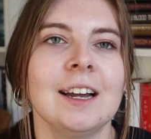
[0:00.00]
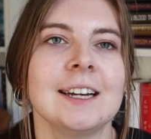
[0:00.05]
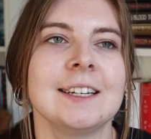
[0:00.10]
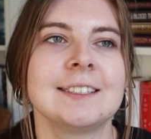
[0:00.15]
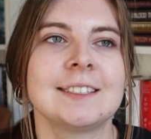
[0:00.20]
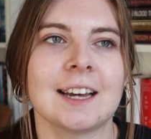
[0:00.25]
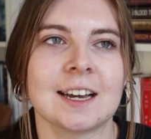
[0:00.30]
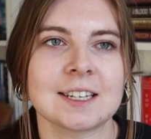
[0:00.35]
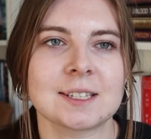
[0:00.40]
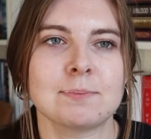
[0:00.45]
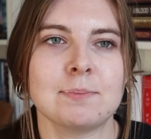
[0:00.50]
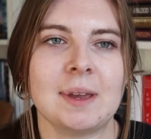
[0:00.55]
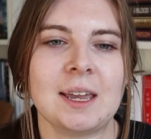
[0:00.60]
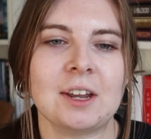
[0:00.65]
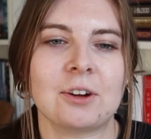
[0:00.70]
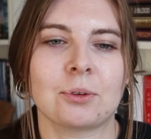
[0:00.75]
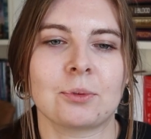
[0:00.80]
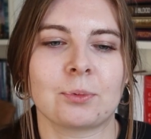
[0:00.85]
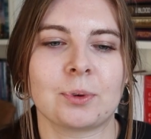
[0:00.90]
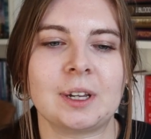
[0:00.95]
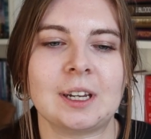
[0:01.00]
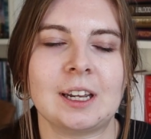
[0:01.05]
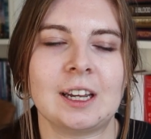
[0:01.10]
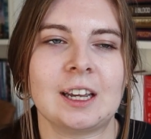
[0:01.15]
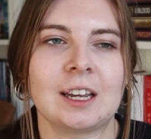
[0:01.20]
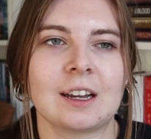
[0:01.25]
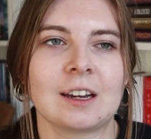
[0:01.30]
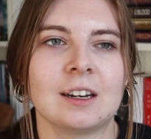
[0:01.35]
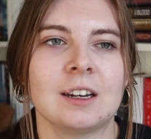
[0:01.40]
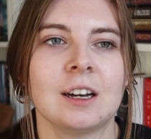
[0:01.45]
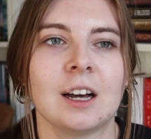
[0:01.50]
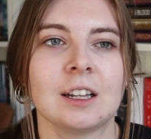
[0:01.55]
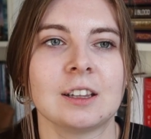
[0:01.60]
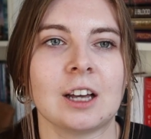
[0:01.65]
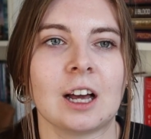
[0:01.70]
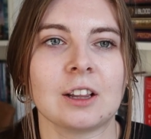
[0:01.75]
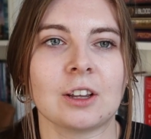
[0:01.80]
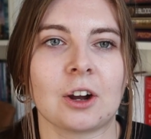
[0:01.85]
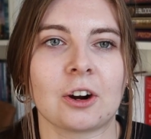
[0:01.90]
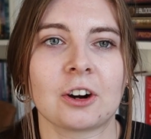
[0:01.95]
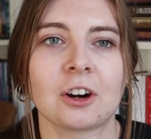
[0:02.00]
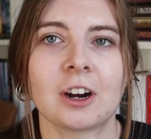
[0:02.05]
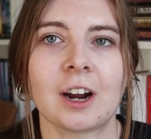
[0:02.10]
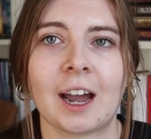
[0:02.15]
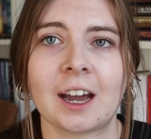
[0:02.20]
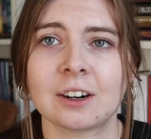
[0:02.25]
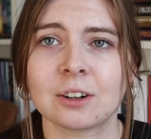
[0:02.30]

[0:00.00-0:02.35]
It does make reading a lot longer.